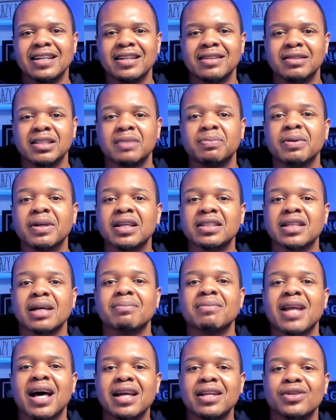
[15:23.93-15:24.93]
just because I'm
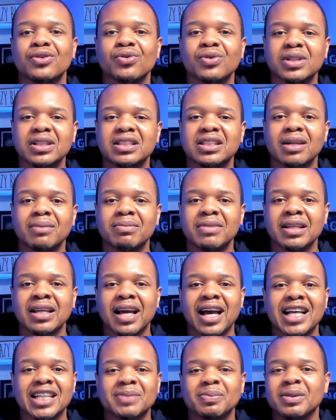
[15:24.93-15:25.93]
not doing something
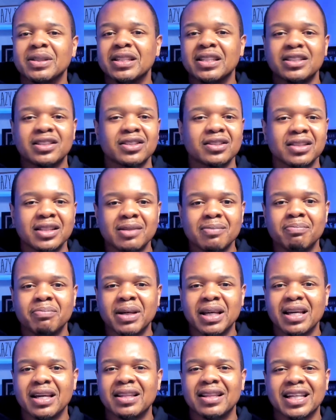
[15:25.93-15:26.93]
exponentially
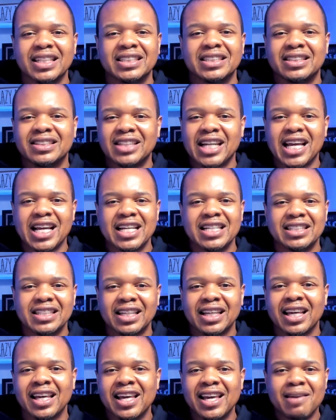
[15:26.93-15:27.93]
big that's
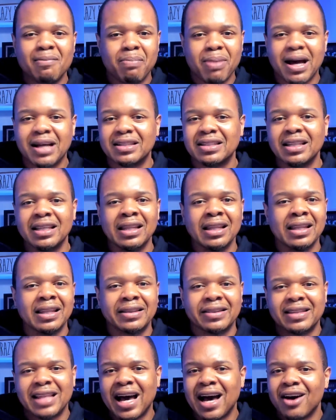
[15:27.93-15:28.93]
changing and impacting
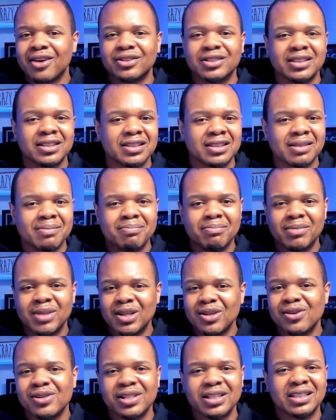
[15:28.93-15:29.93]
thousands and
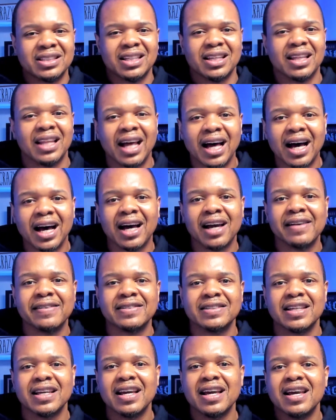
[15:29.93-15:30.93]
millions of lives,